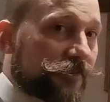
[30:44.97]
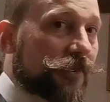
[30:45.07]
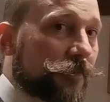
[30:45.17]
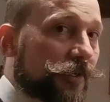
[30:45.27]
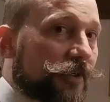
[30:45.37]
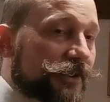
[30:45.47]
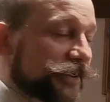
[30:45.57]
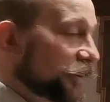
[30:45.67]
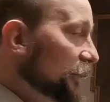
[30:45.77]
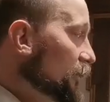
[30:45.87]
of armor are
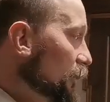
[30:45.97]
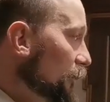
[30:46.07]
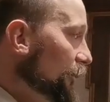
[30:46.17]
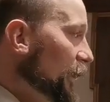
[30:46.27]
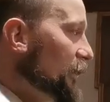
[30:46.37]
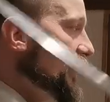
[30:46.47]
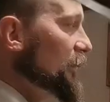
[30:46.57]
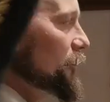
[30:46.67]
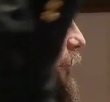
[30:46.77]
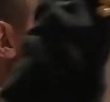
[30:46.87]
designed to cover that.
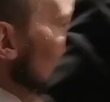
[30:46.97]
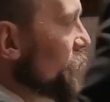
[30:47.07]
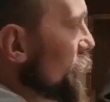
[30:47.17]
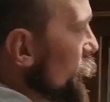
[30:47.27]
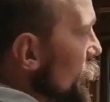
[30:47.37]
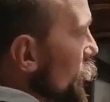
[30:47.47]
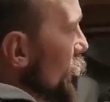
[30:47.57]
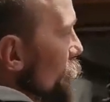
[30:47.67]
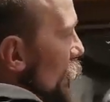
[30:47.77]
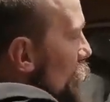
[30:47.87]
And you might very well
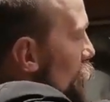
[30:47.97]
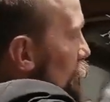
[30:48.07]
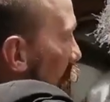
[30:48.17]
have arrows